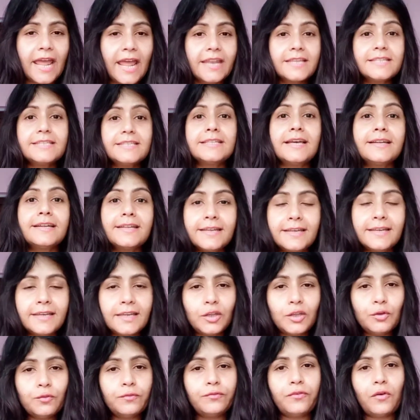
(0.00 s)
and suddenly
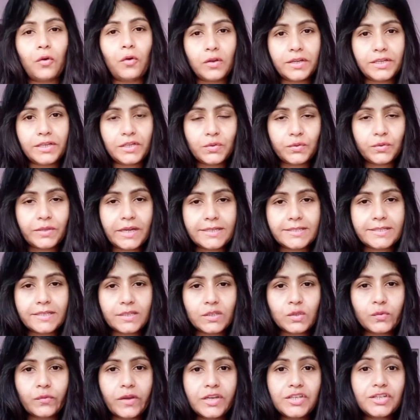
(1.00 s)
you fall into that
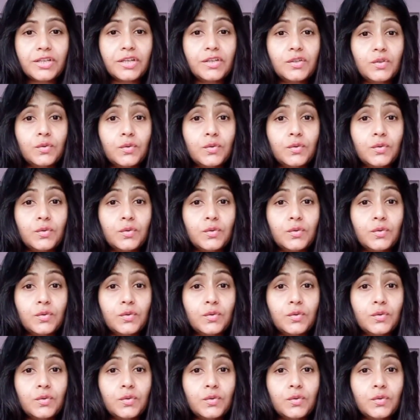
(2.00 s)
situation.